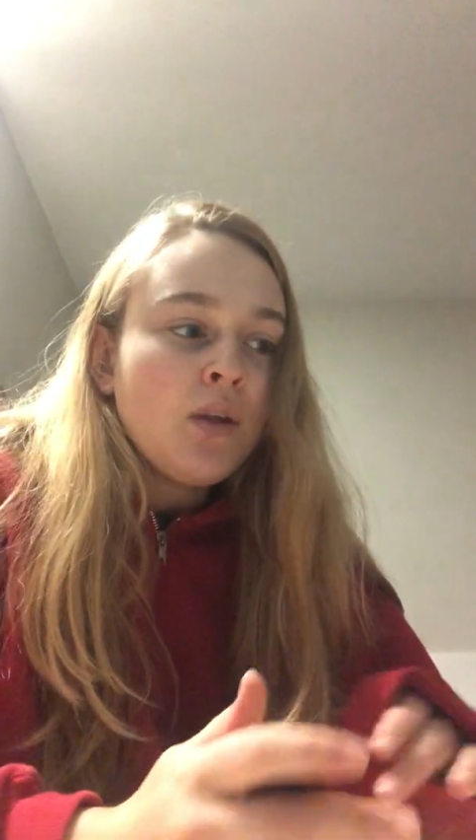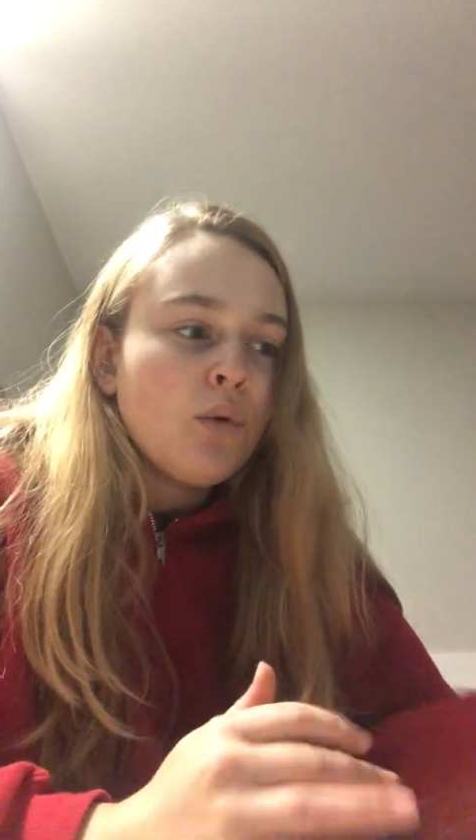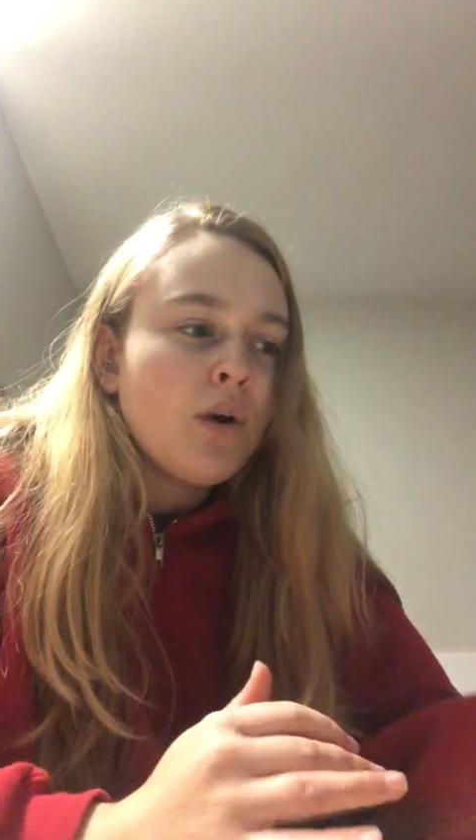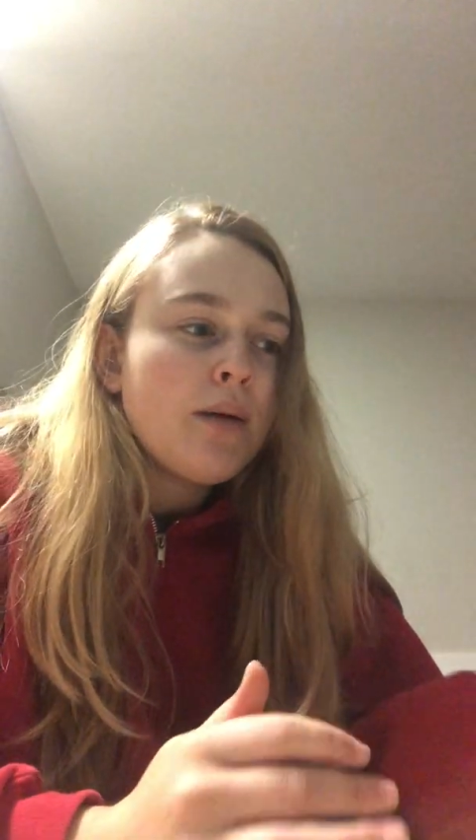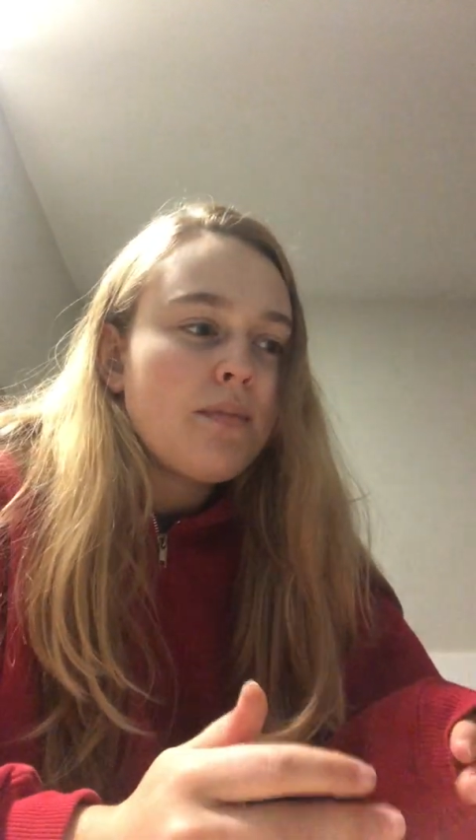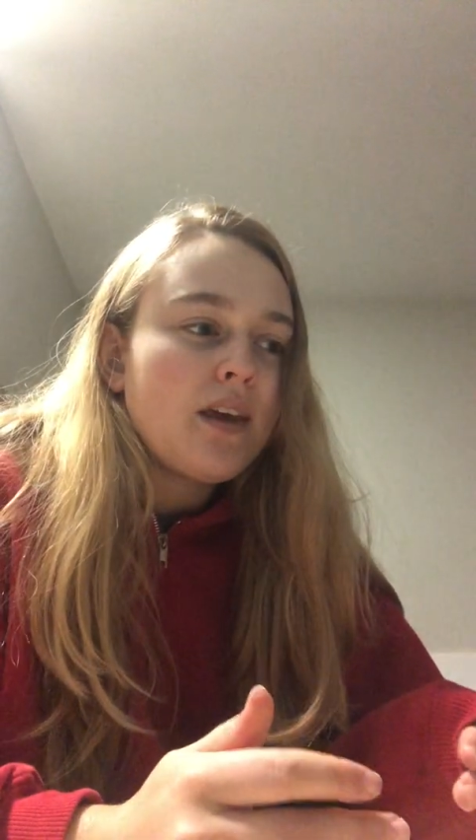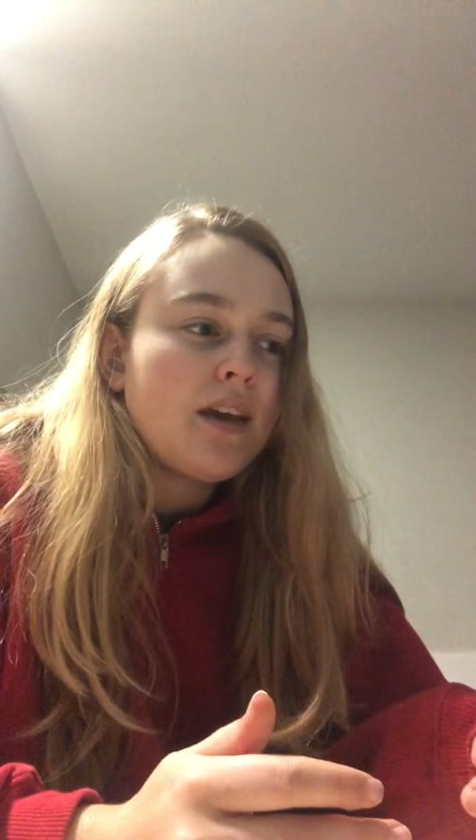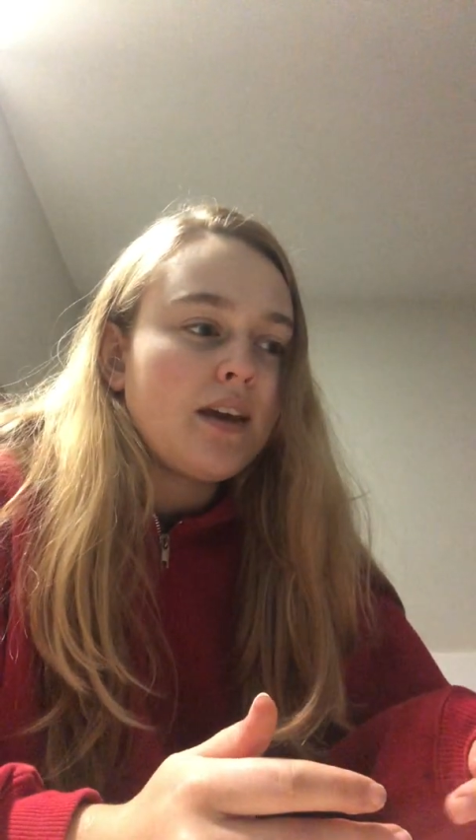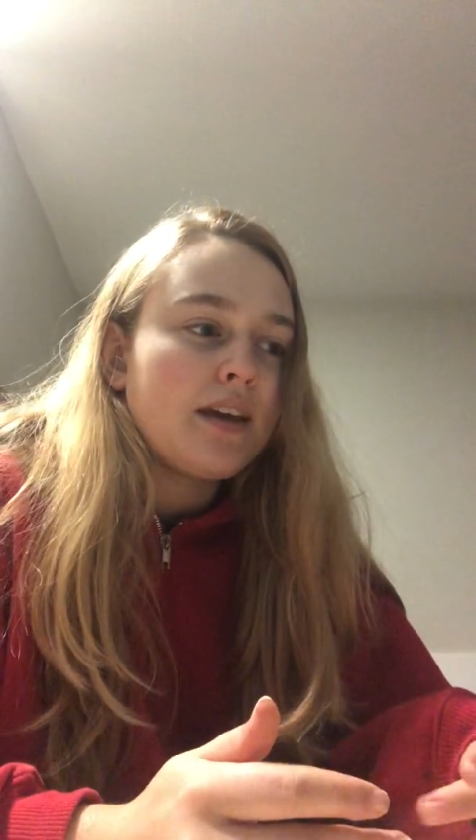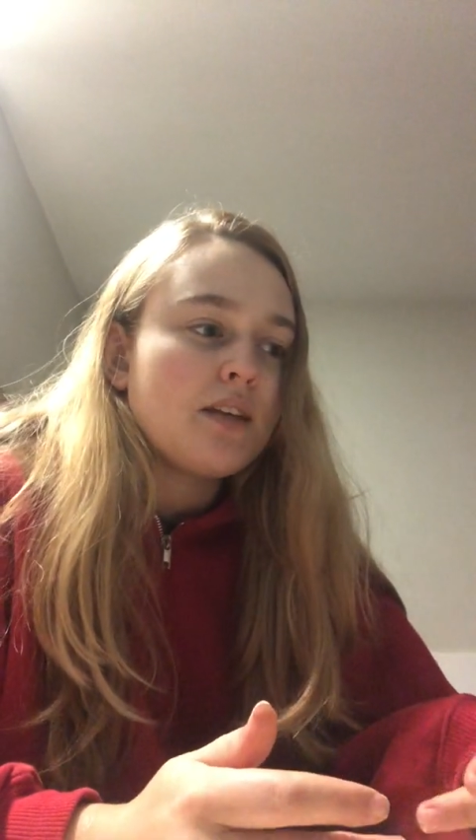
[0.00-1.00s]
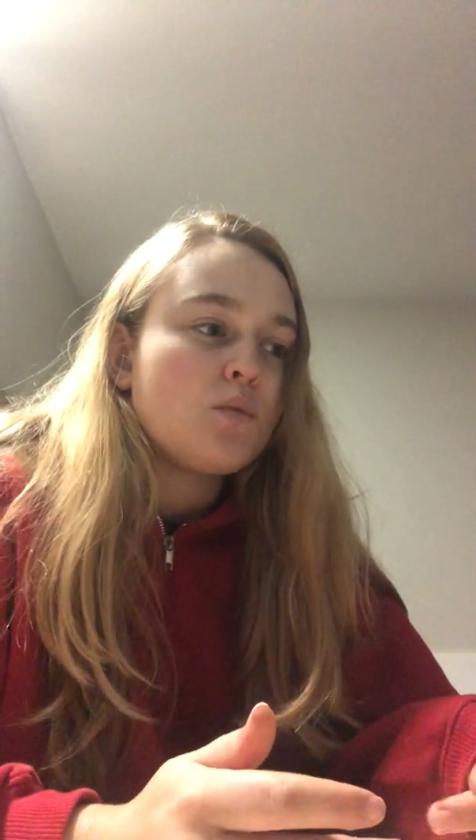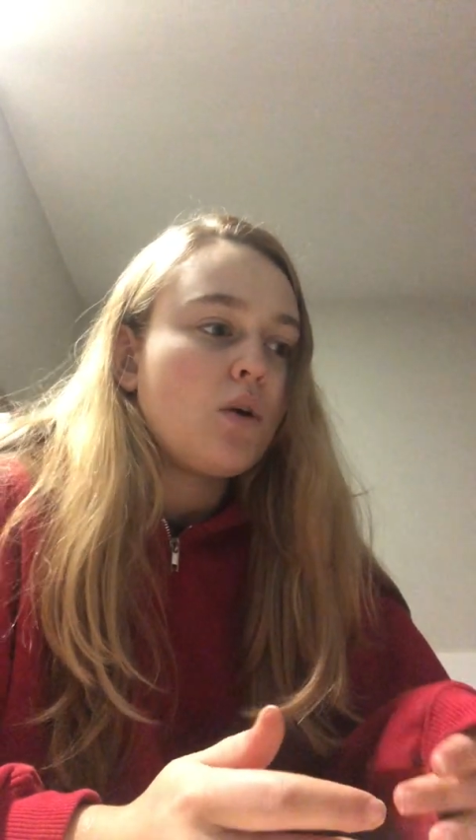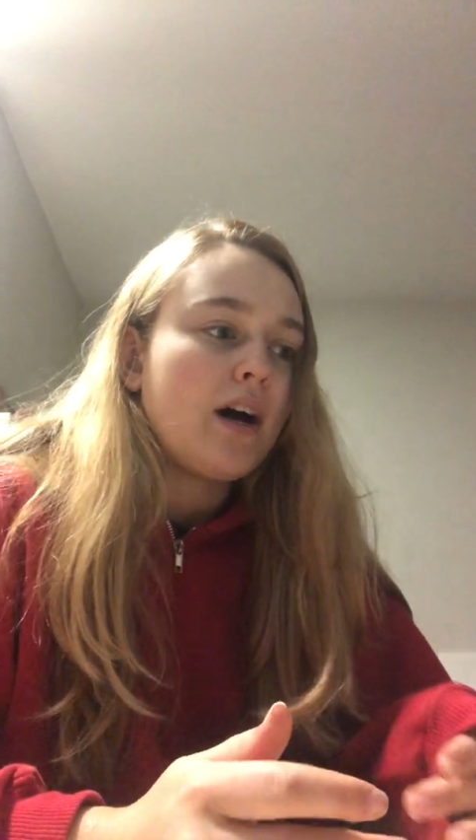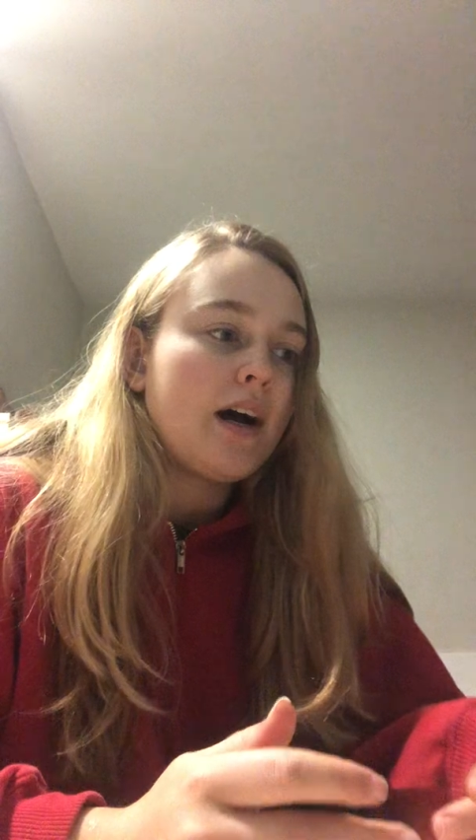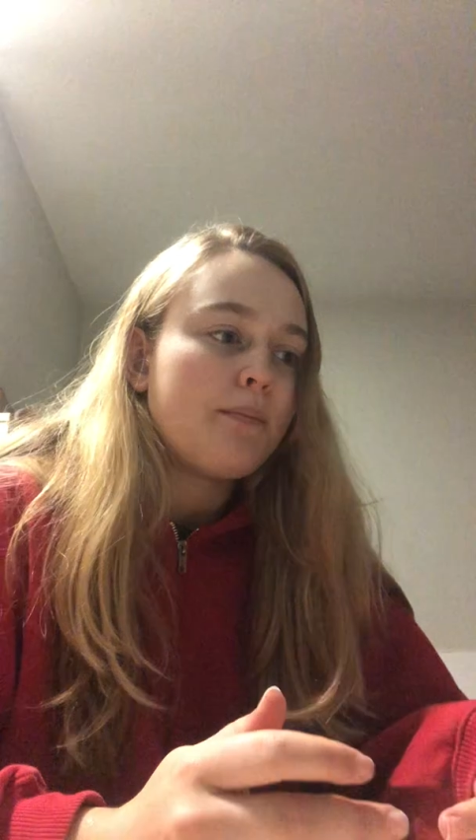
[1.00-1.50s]
what I'm thinking is,
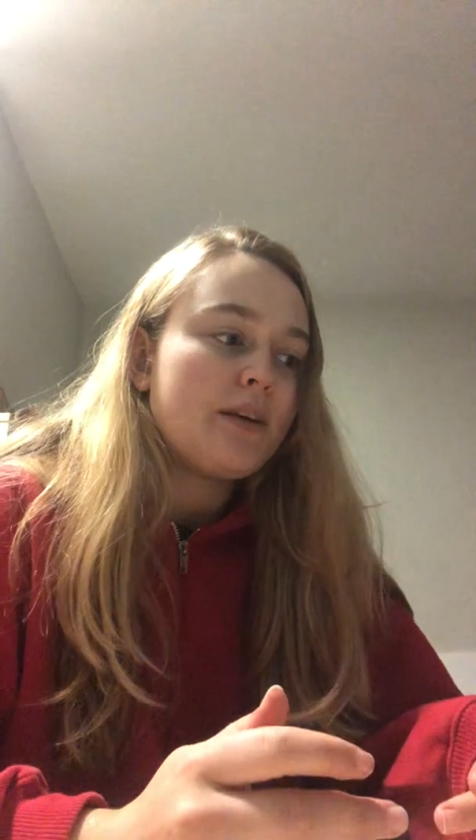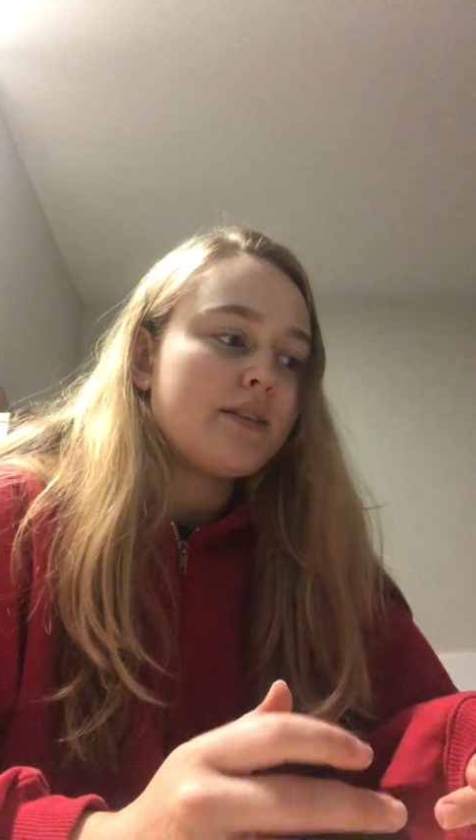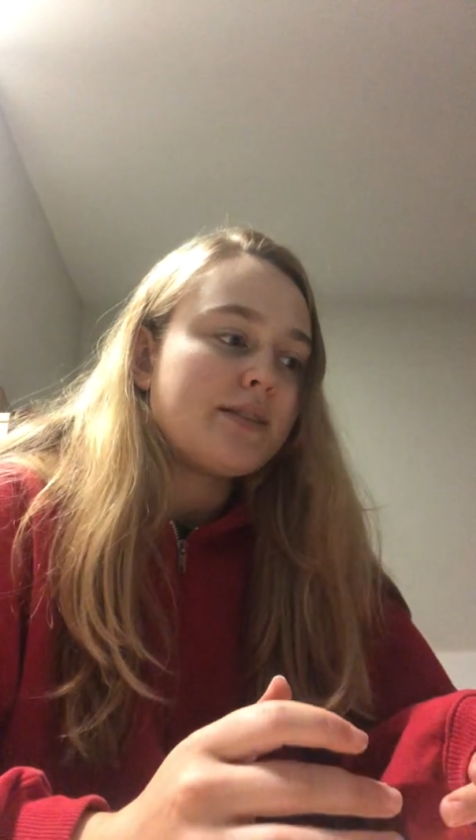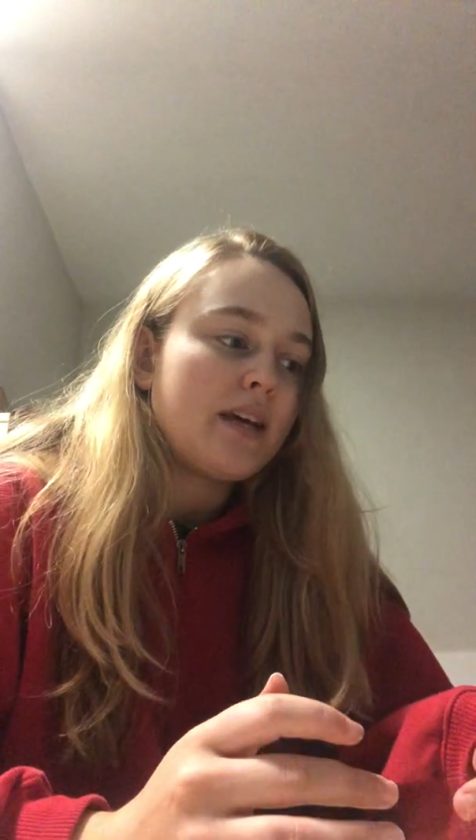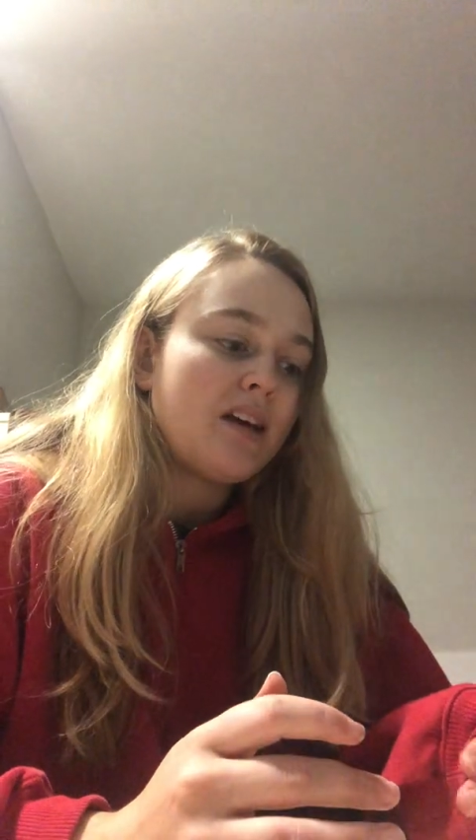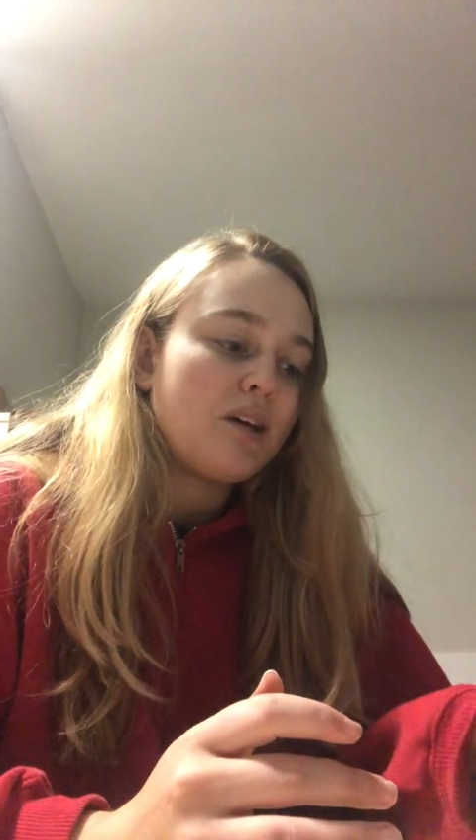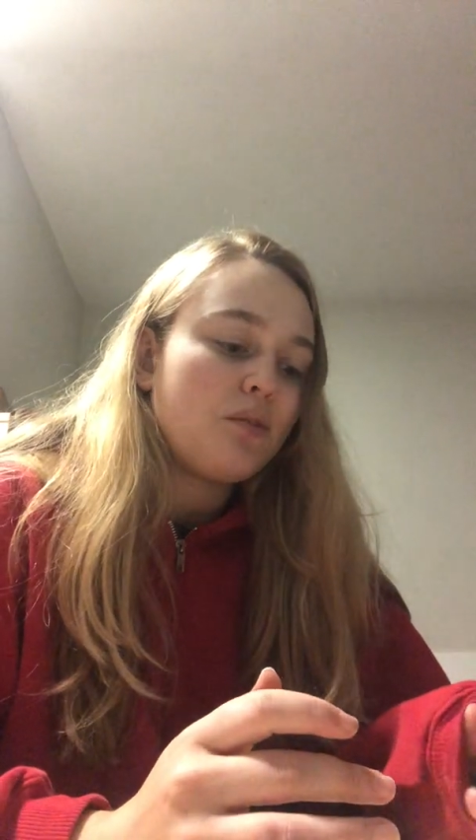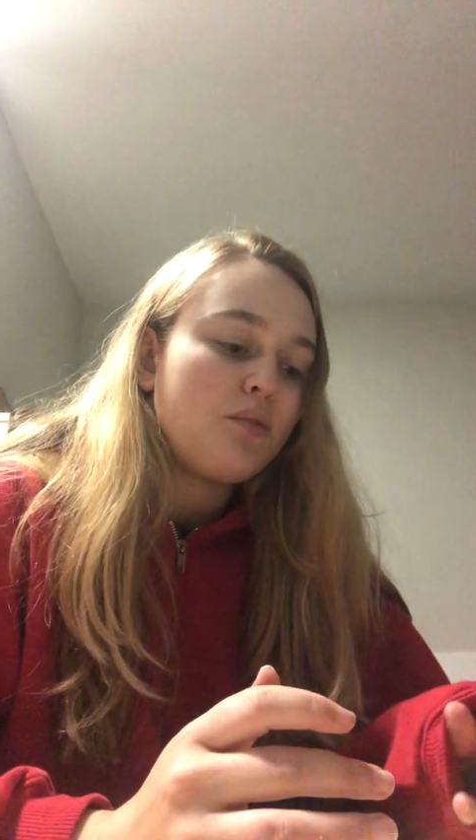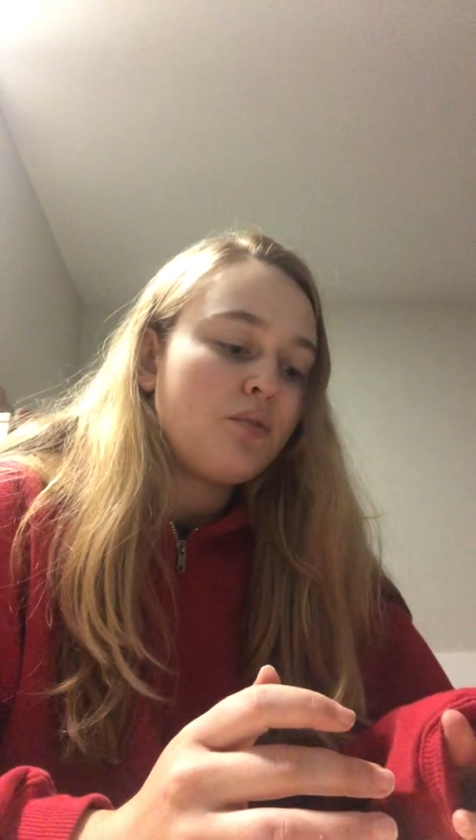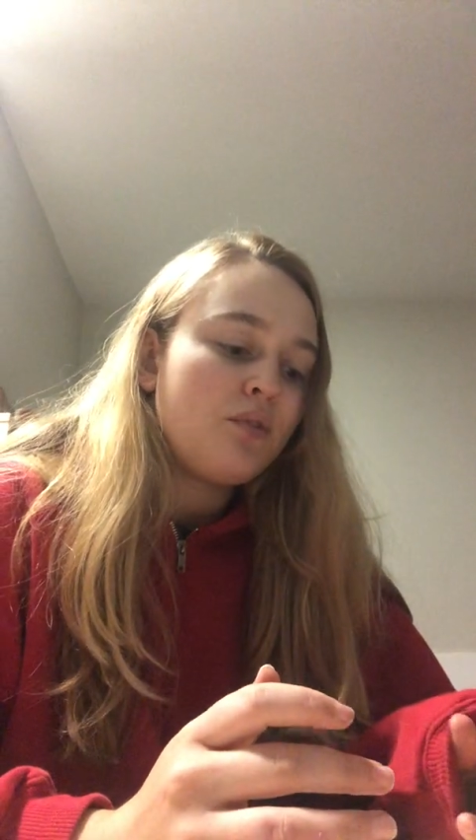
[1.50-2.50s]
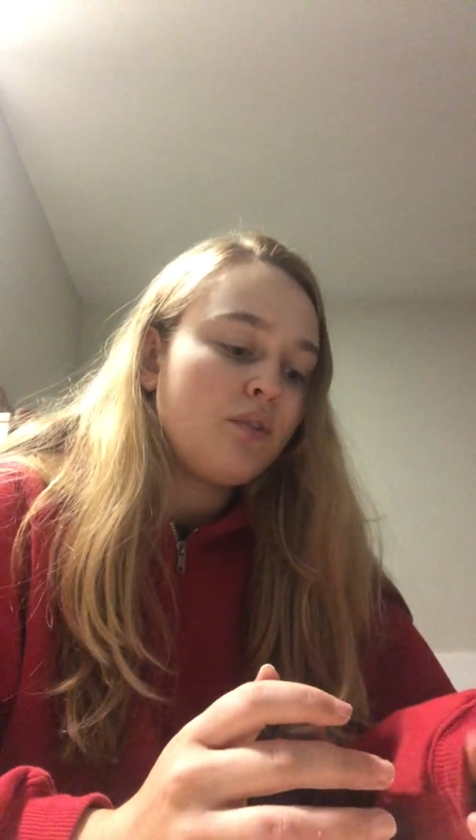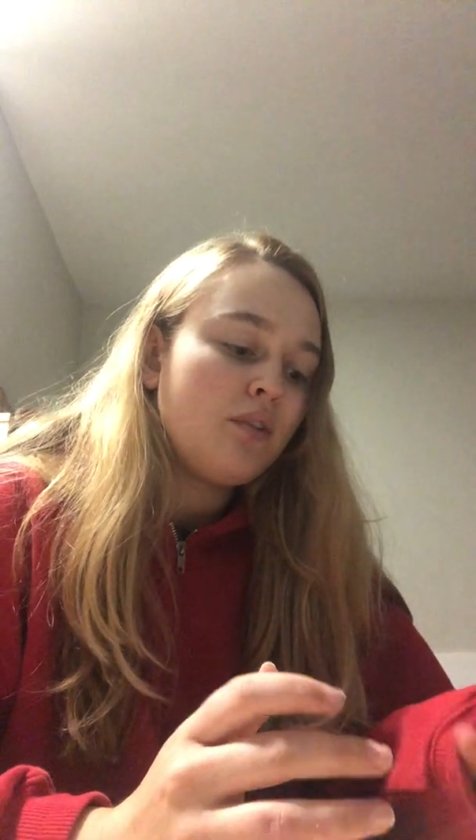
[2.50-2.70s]
what happens if